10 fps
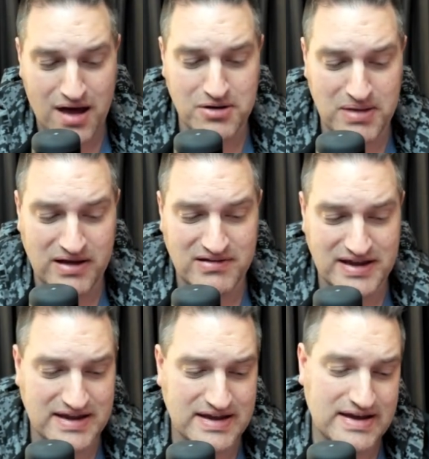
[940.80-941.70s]
of
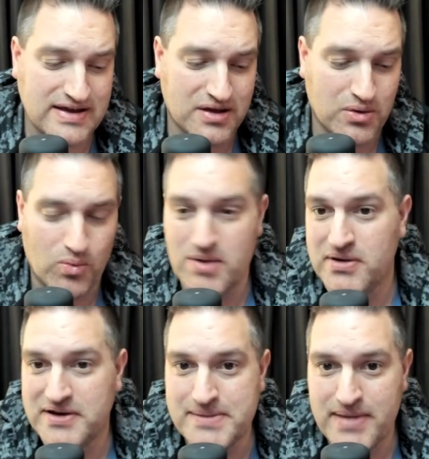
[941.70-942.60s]
belly.
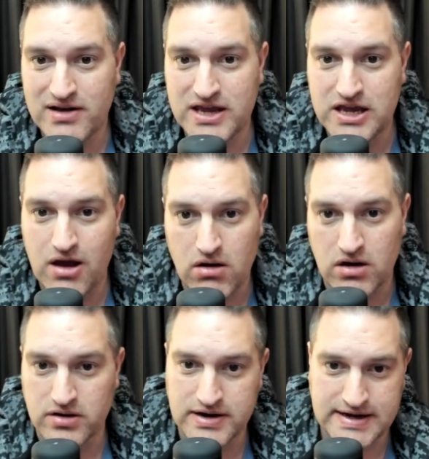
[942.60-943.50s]
1 billion belly gone.